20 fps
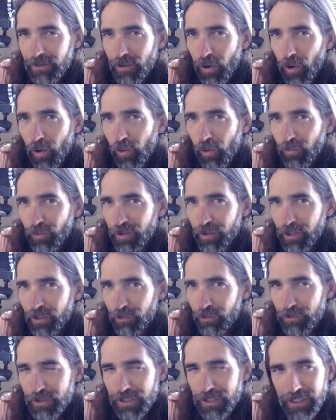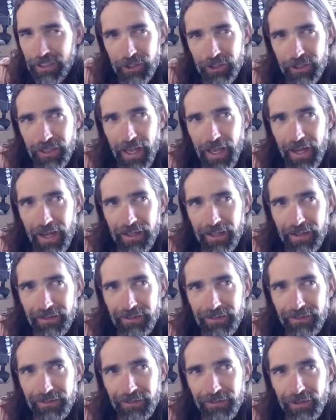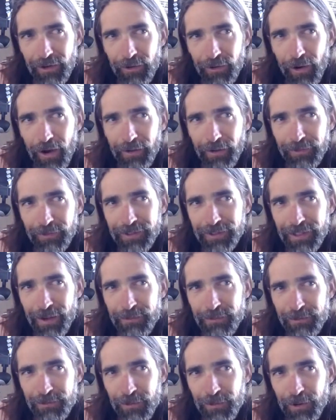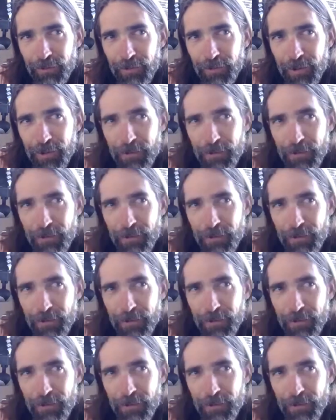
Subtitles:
overusing Shannon. You know, oftentimes what